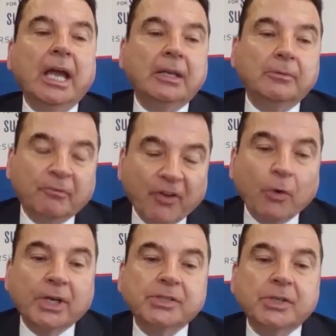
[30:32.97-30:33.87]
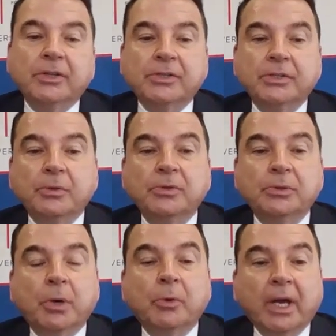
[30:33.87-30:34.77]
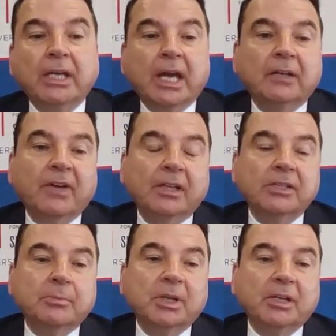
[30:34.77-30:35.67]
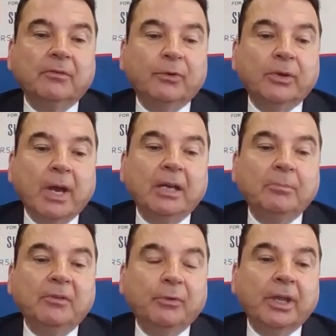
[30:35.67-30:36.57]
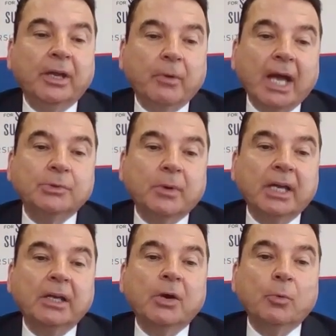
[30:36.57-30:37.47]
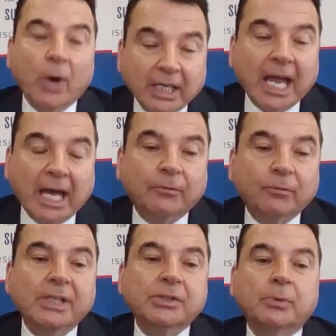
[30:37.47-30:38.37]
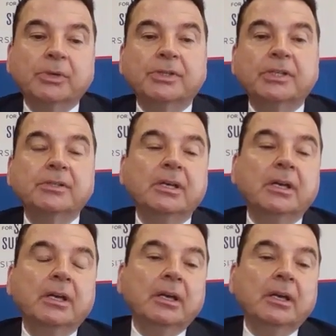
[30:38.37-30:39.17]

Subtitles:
and focus on the students who are running out of eligibility for their aid before they graduate, running out of resources,